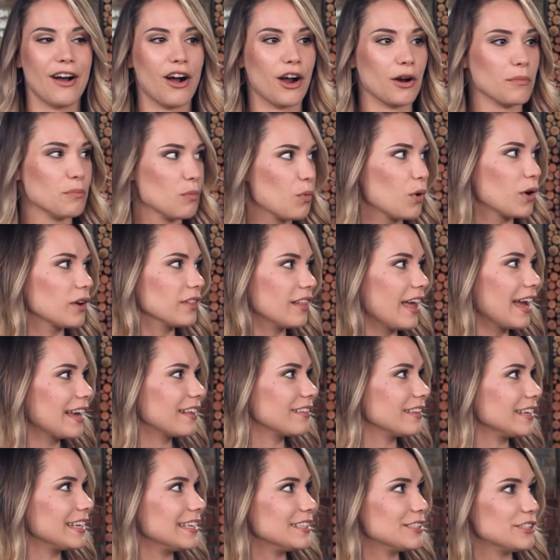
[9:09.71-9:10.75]
are more
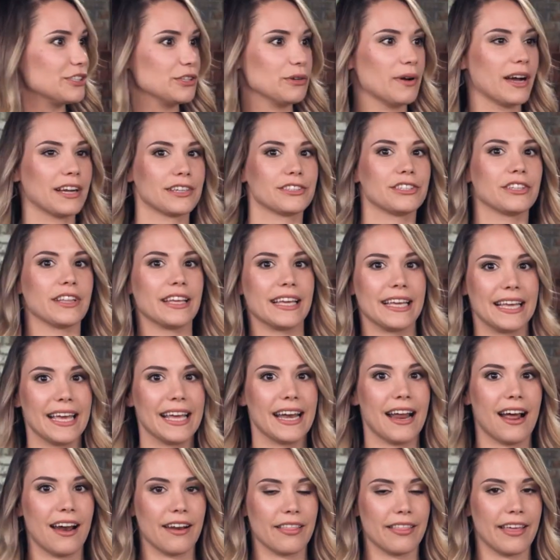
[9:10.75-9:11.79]
likely to actually
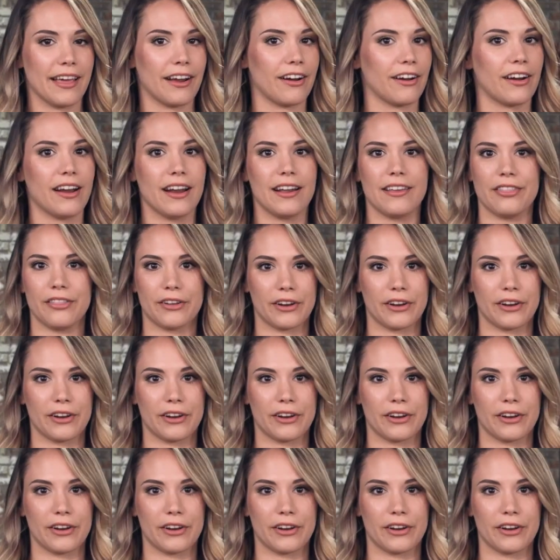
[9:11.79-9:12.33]
get out of there.